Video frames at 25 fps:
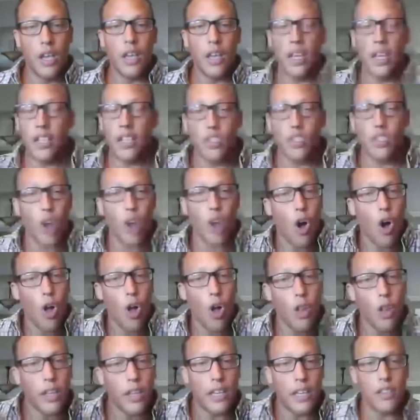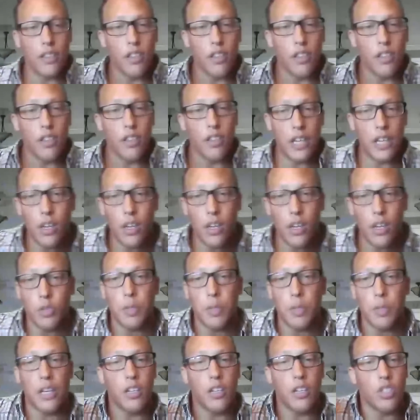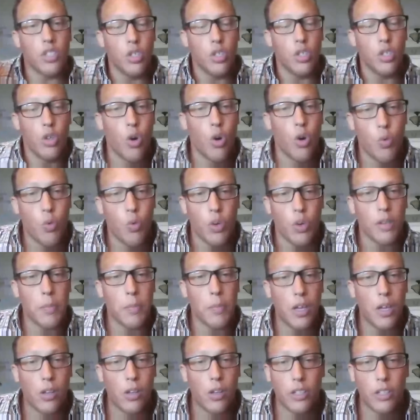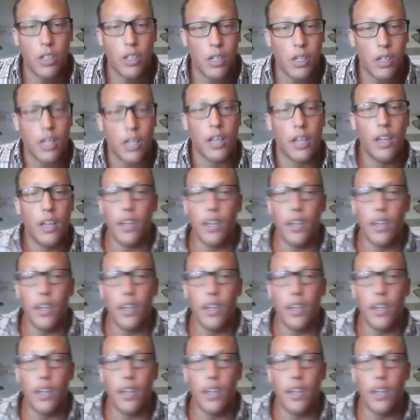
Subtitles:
It's all in the videos because you don't want to be on a hook